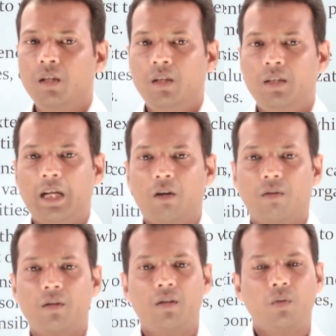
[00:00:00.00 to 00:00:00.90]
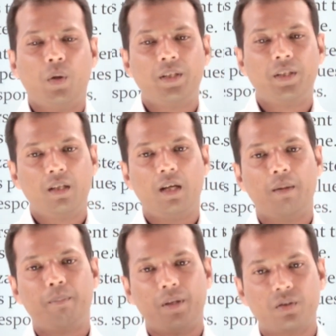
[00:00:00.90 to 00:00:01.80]
Now, whether a
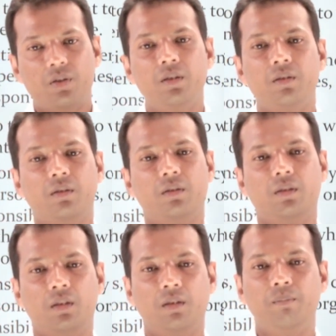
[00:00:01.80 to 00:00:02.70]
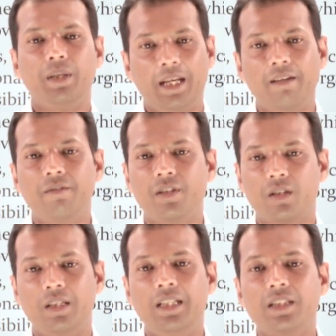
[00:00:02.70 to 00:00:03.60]
person's behavior
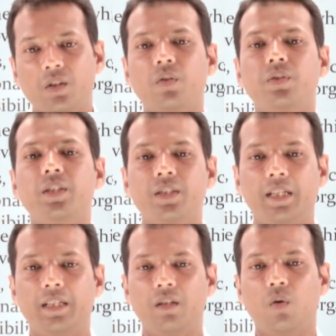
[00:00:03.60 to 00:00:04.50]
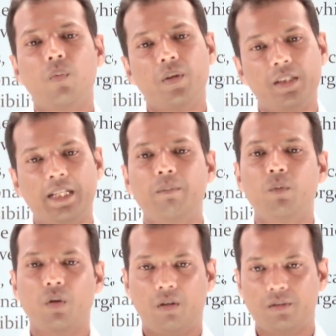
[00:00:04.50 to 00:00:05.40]
is consistent over the time
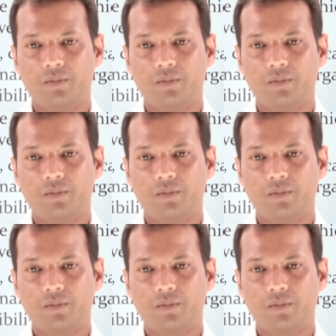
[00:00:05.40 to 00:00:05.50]
or not,